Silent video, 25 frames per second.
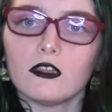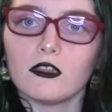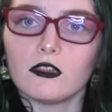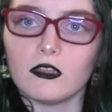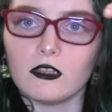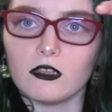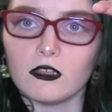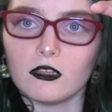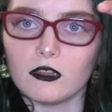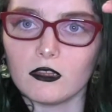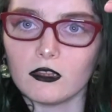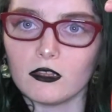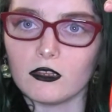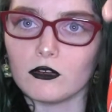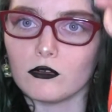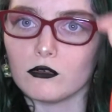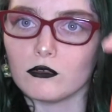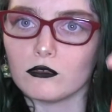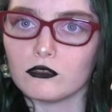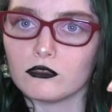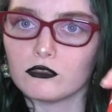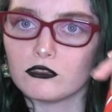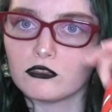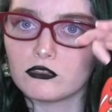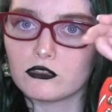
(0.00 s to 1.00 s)
the
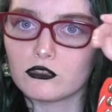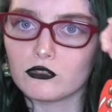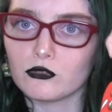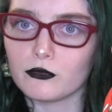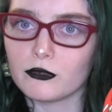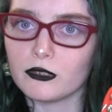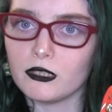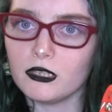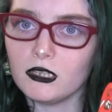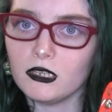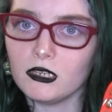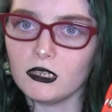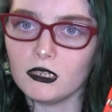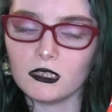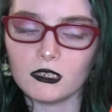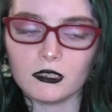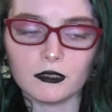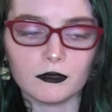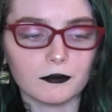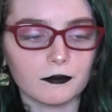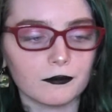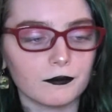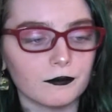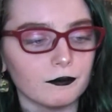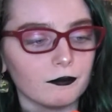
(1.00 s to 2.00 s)
little
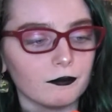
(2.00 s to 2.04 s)
screen.